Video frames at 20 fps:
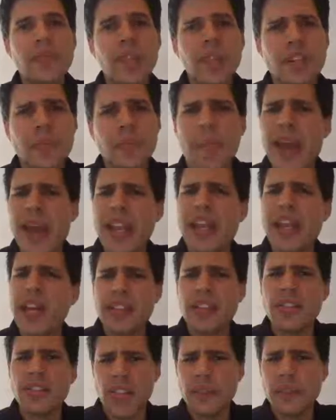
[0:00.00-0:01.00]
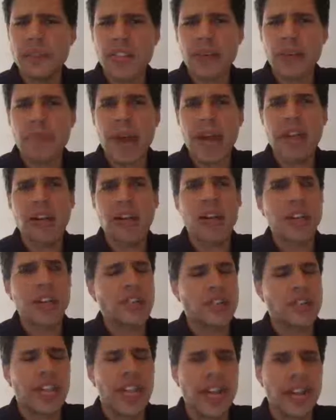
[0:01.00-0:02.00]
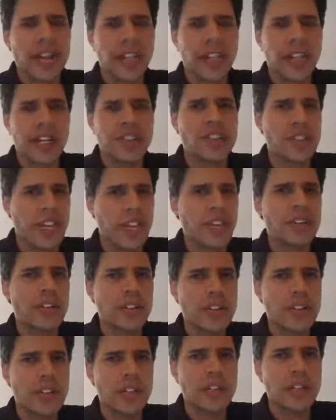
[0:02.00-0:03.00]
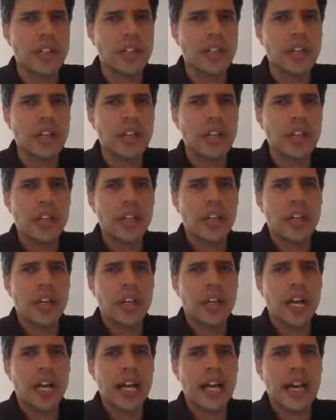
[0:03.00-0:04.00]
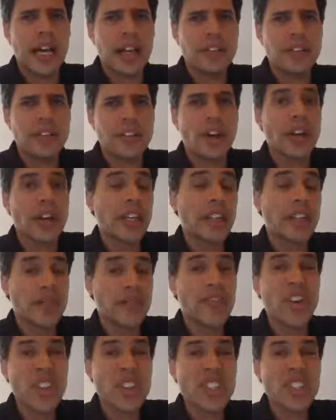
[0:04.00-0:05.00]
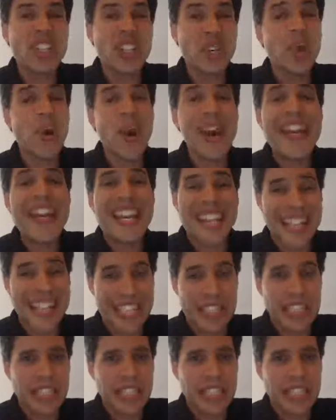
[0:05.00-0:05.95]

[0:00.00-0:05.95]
depending on the subject matter. I usually had like a standard tutor, starting in first grade.